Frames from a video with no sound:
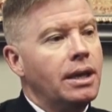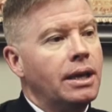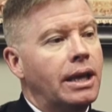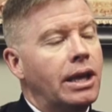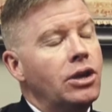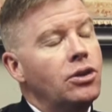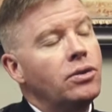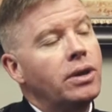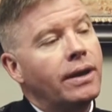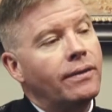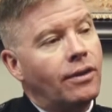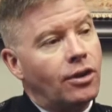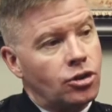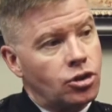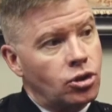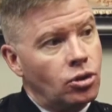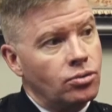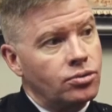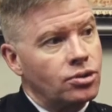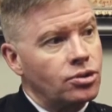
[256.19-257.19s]
Can you give our
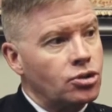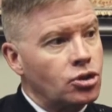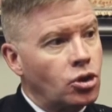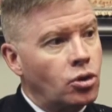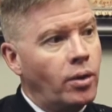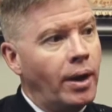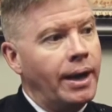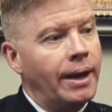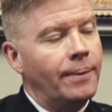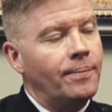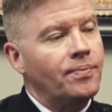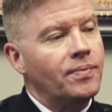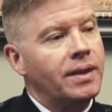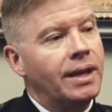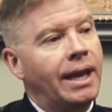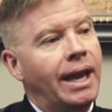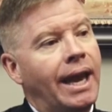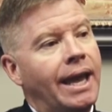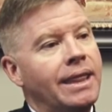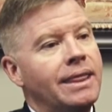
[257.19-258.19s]
soldiers credit?
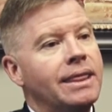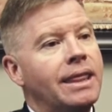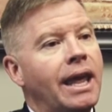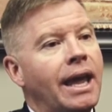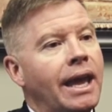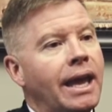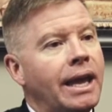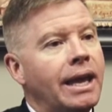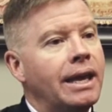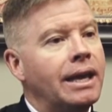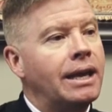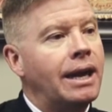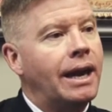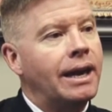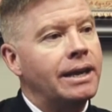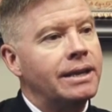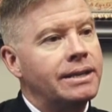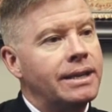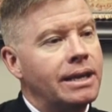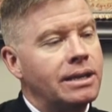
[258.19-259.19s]
Can they
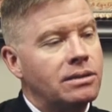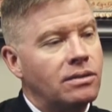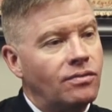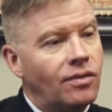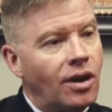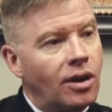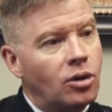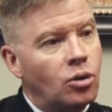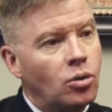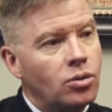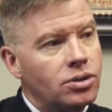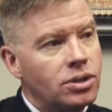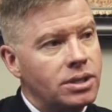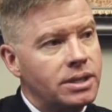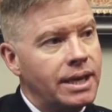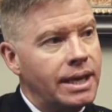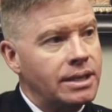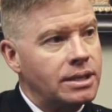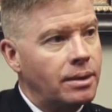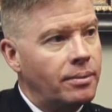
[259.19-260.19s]
kind of take some of our
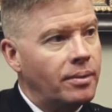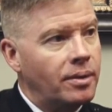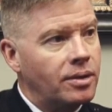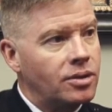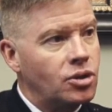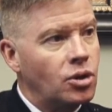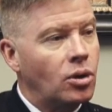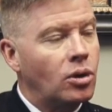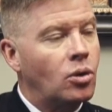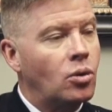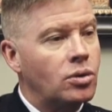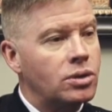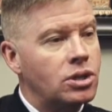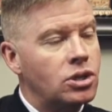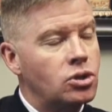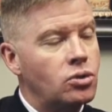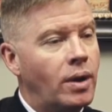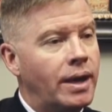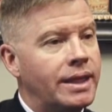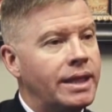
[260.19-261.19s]
courses, take some of your
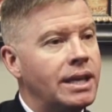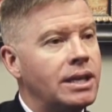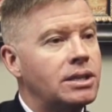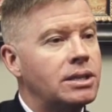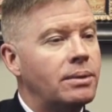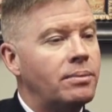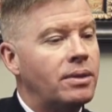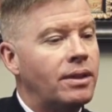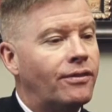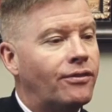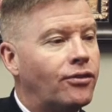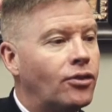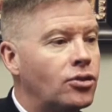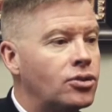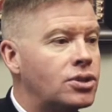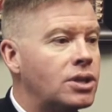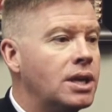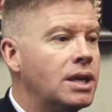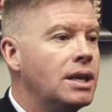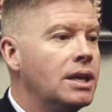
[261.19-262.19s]
courses? So I think some of the
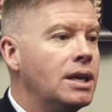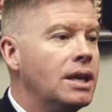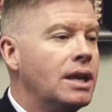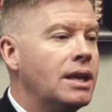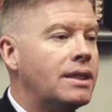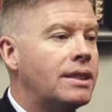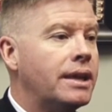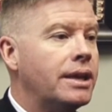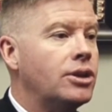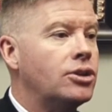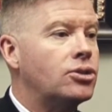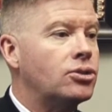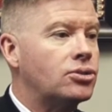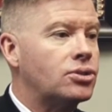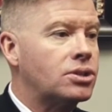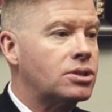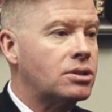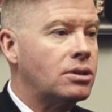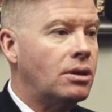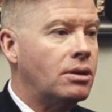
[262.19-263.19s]
first things you'll
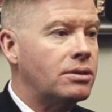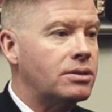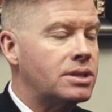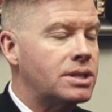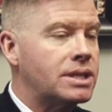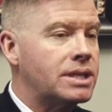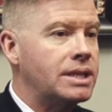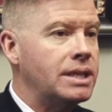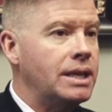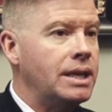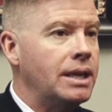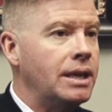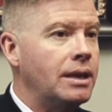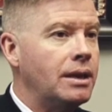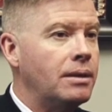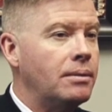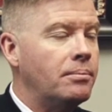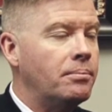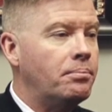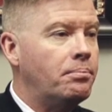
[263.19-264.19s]
start
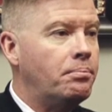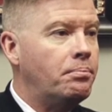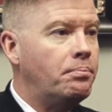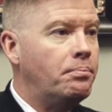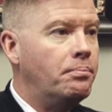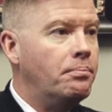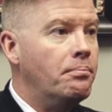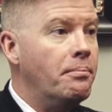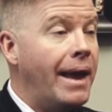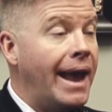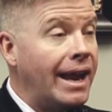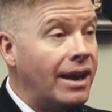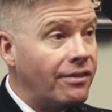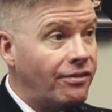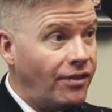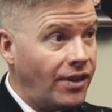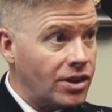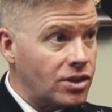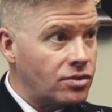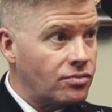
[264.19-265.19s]
seeing
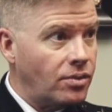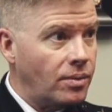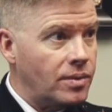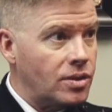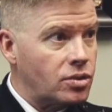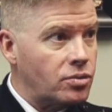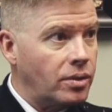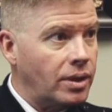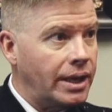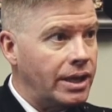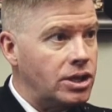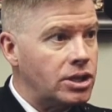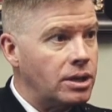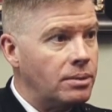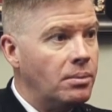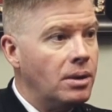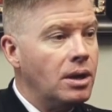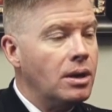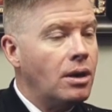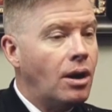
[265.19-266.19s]
manifest from this
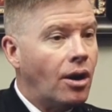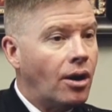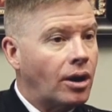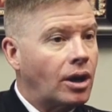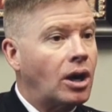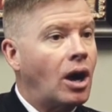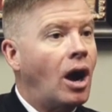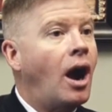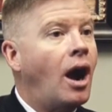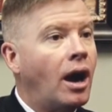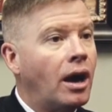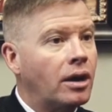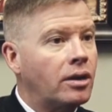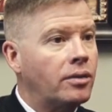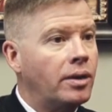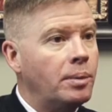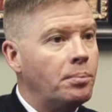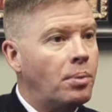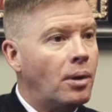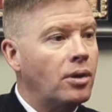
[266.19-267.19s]
relationship are
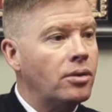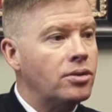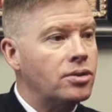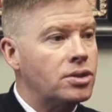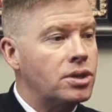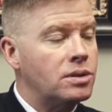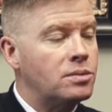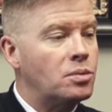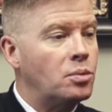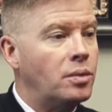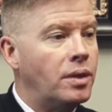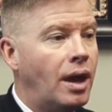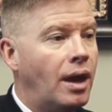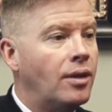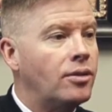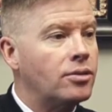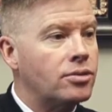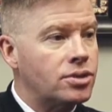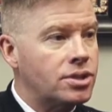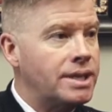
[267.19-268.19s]
concrete partnerships with
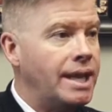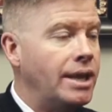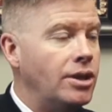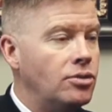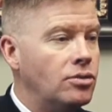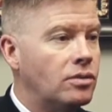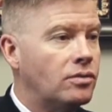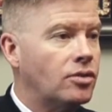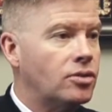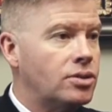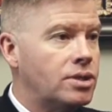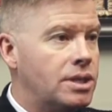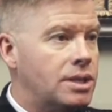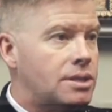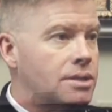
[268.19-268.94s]
other state university